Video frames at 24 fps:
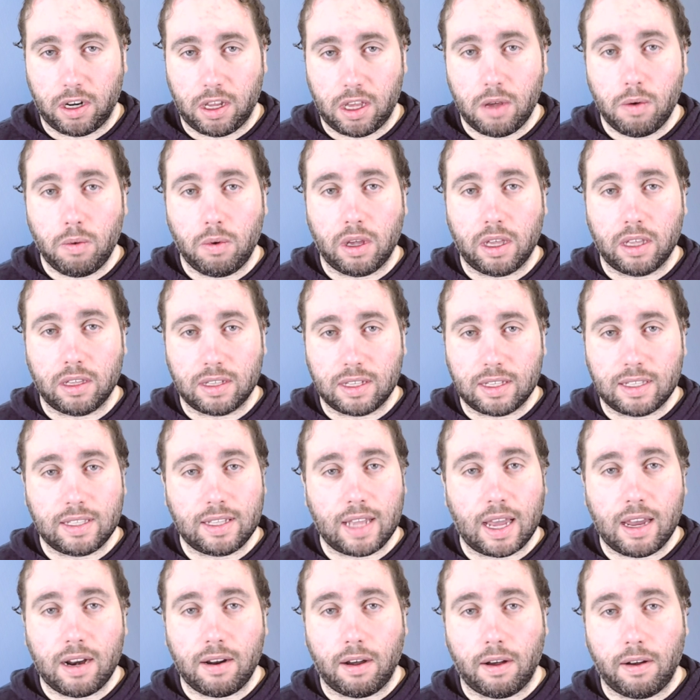He,
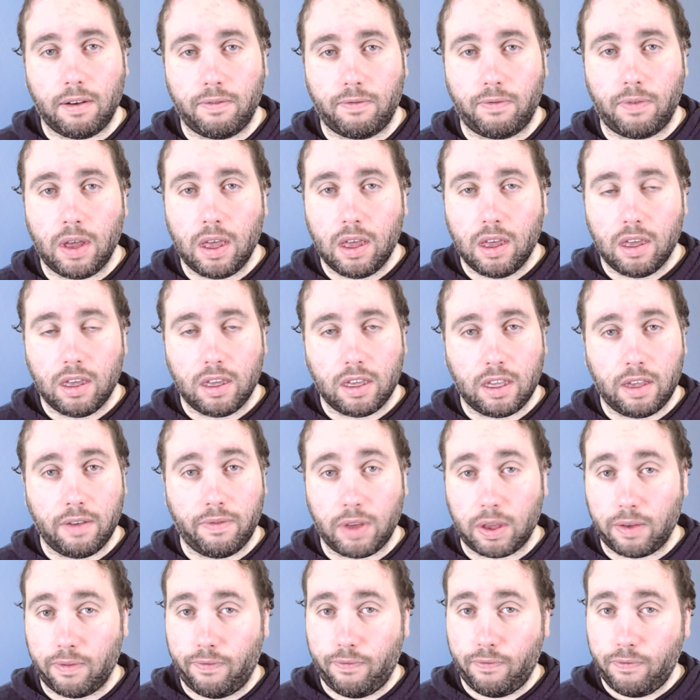instead of
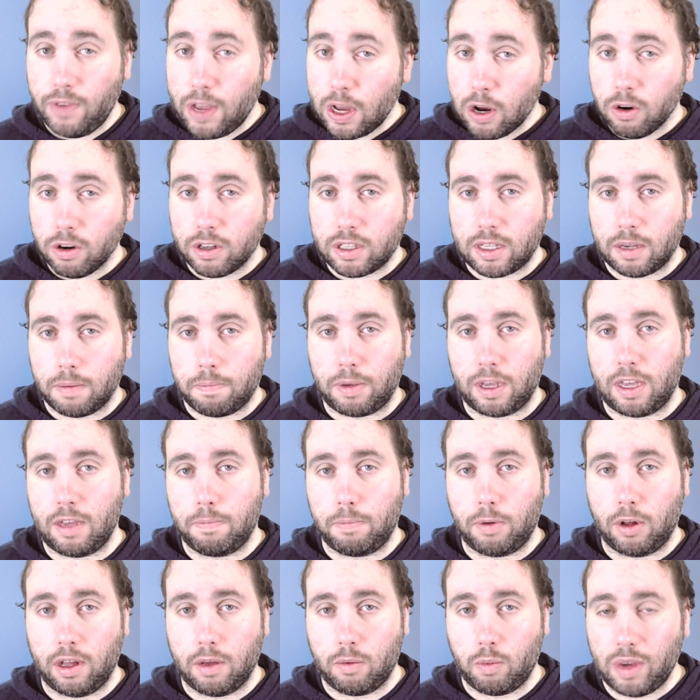giving fear to
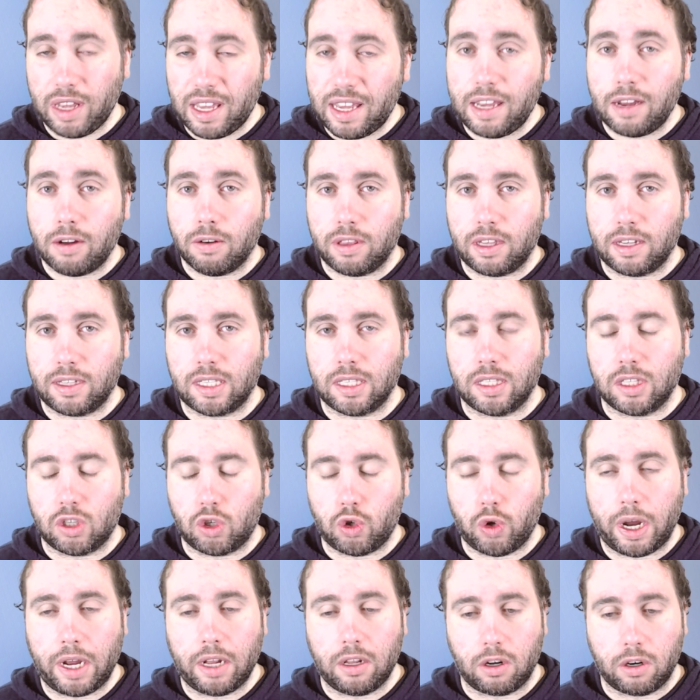people, and we hear this in the
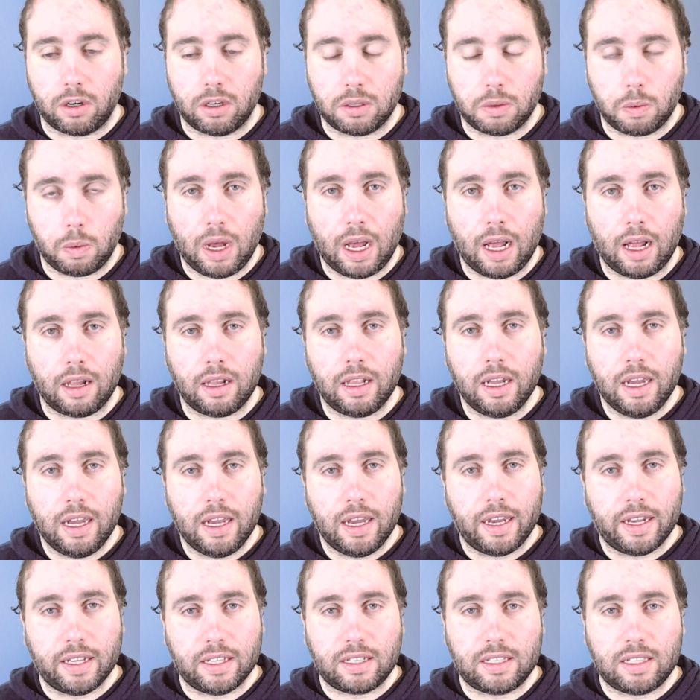trailer as well,
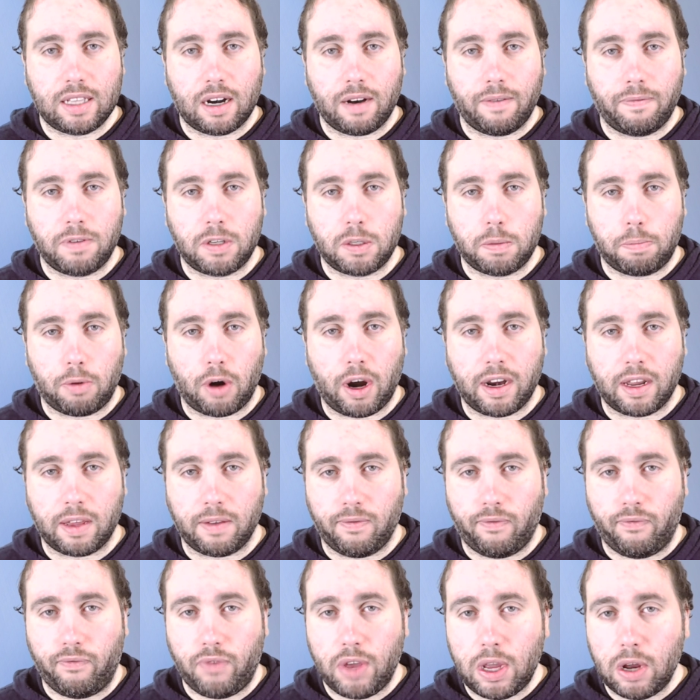instead of spreading
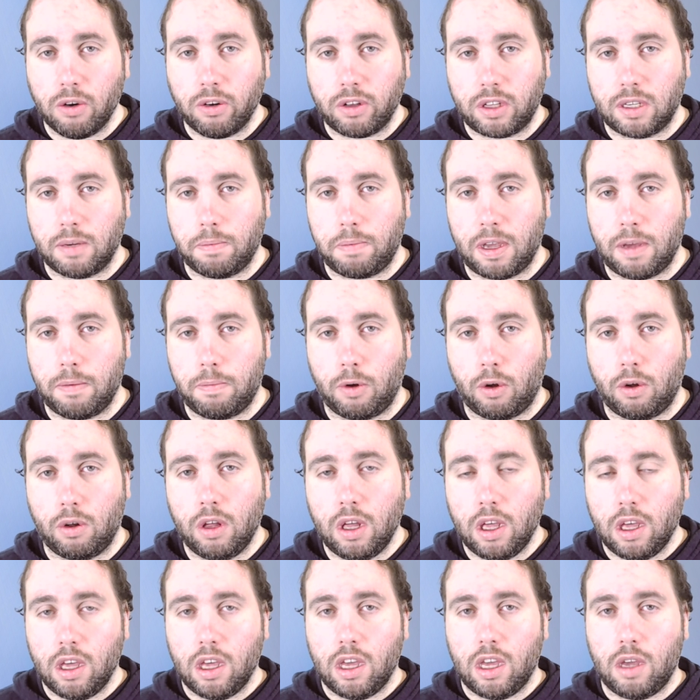fear to people,
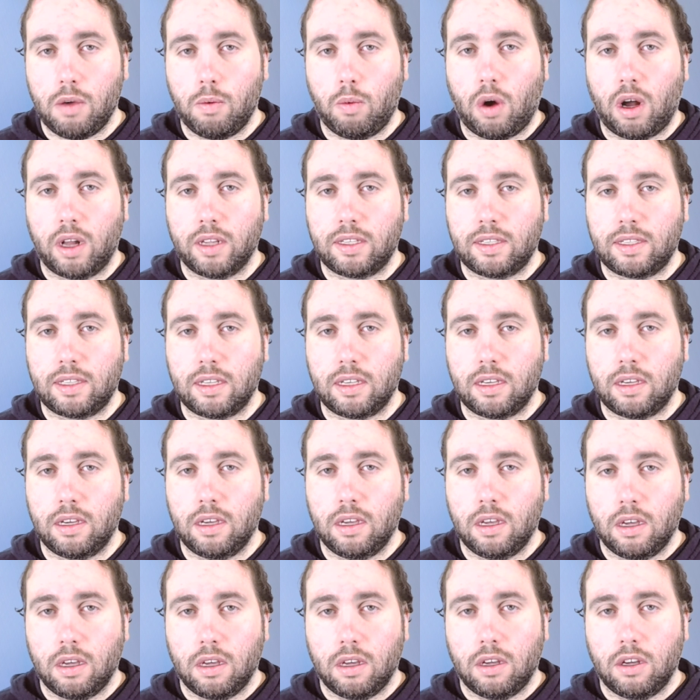he wants to
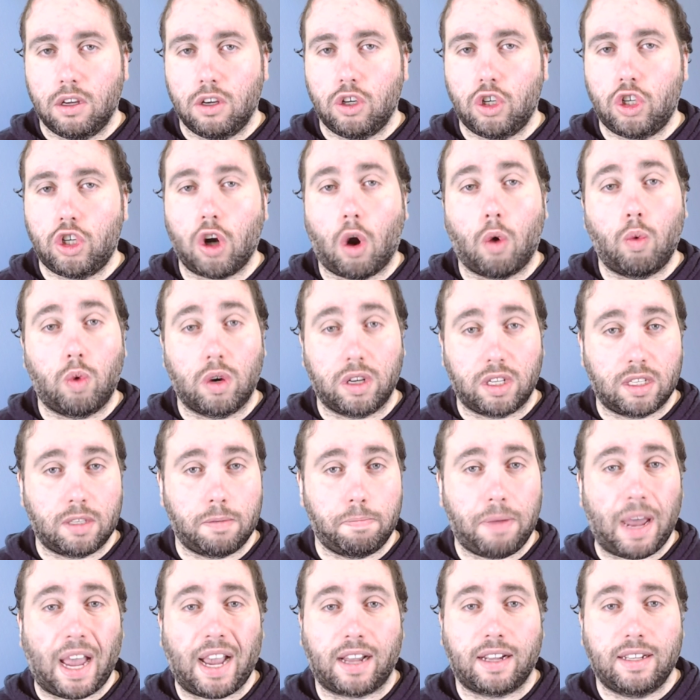show
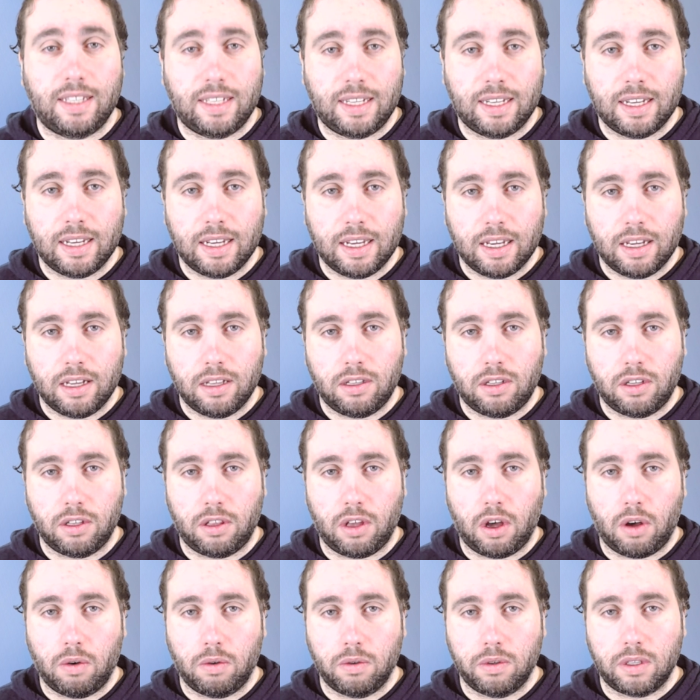respect to
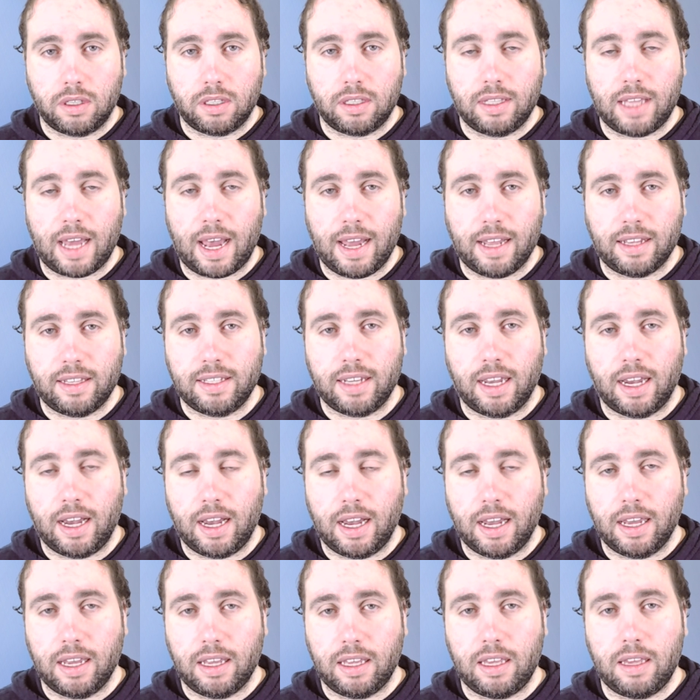those that
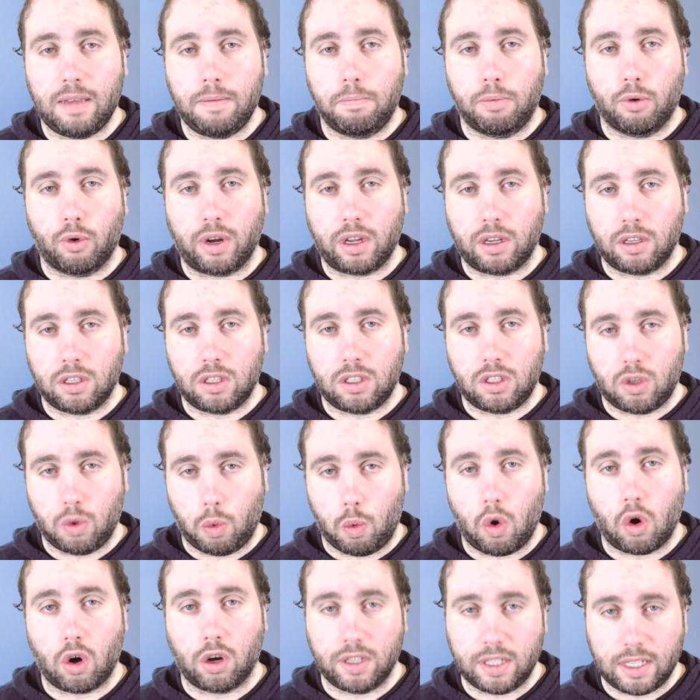he brings
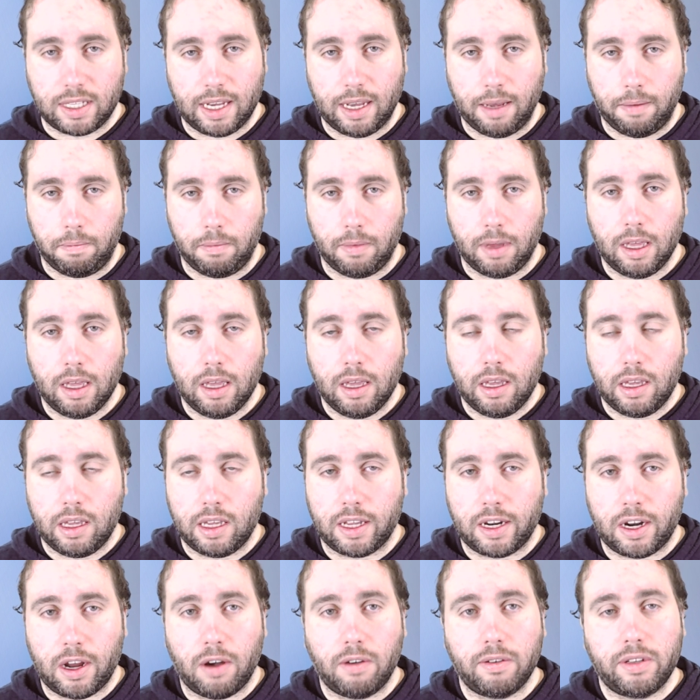towards him,
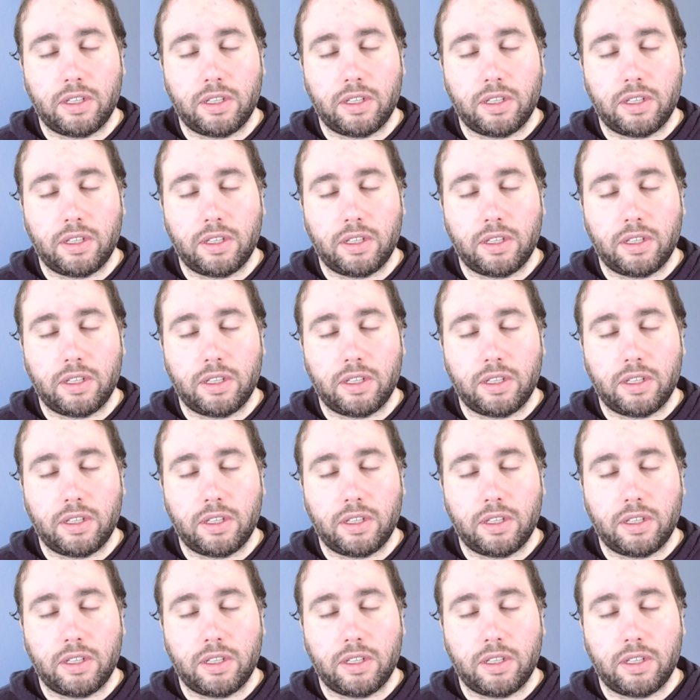you know?